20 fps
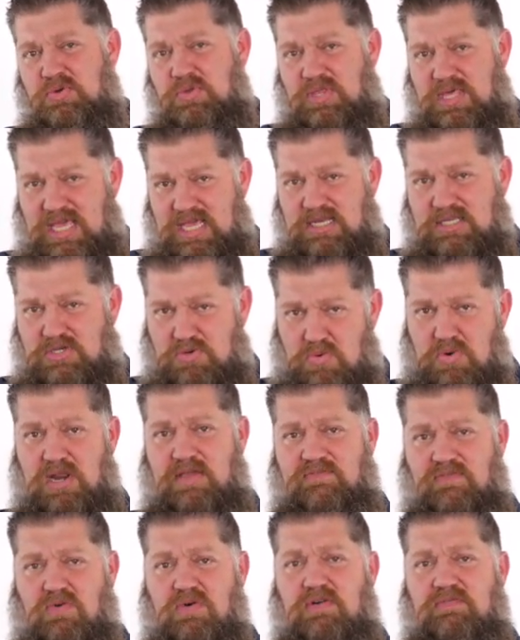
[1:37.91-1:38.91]
the
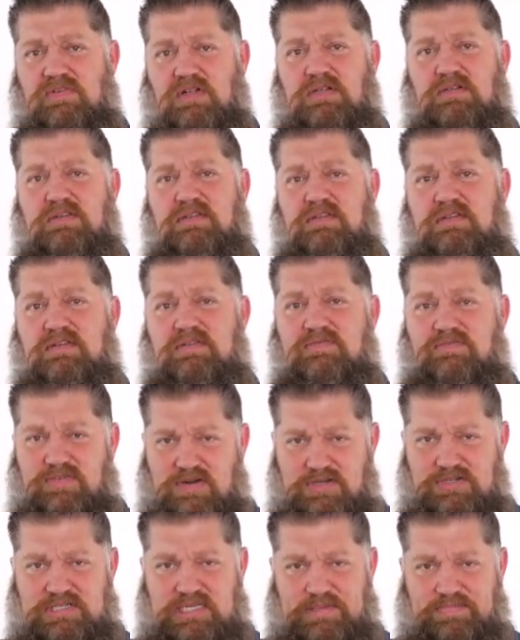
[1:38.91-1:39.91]
24 volt
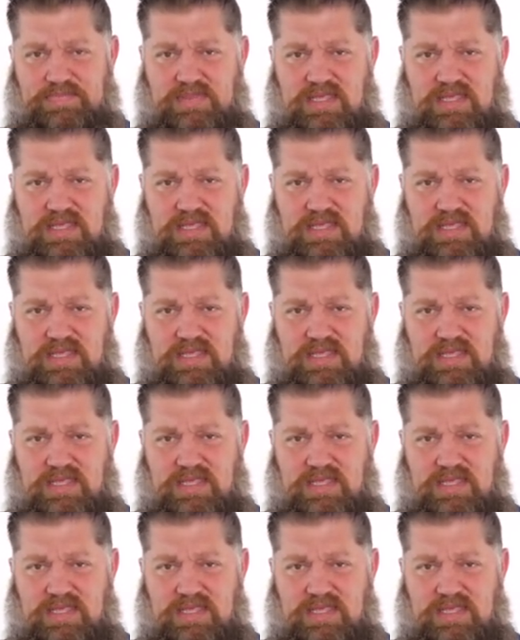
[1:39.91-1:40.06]
version.